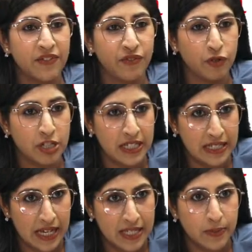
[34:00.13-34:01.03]

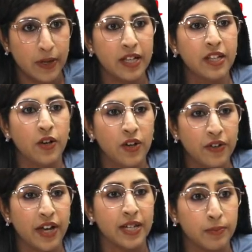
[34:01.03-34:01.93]
14 as well. All
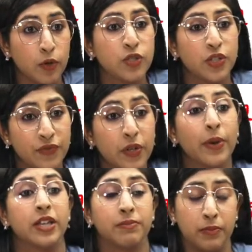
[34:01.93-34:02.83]
right, most of
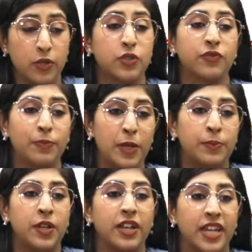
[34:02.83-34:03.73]
the
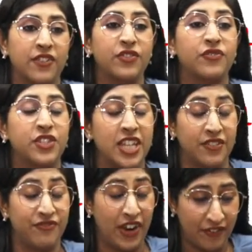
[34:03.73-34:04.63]
people are getting
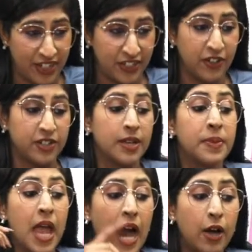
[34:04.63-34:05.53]
15. Very good.
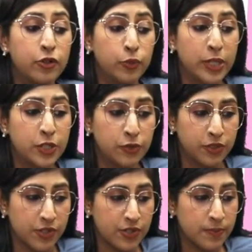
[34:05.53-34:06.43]
How do we do
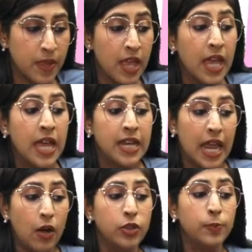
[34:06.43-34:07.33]
this?
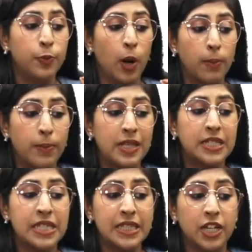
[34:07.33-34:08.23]
Now the
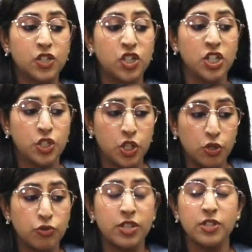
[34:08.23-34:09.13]
probability that she
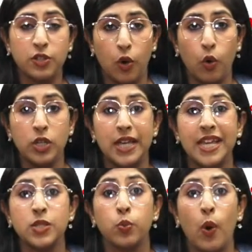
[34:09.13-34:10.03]
chooses gold
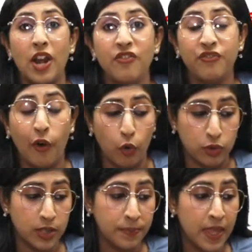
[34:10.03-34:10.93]
is
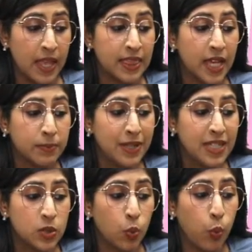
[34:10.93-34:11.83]
1/4. That
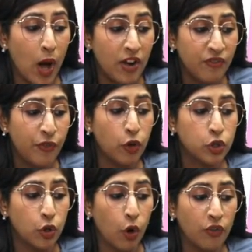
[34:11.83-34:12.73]
means
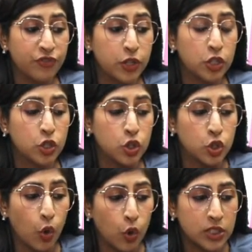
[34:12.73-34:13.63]
1/4 of the
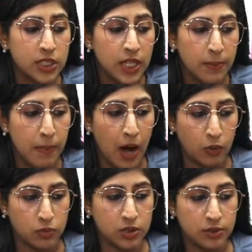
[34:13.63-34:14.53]
total
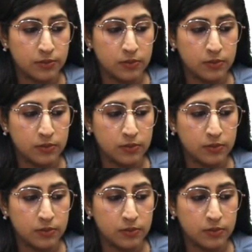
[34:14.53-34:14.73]
amount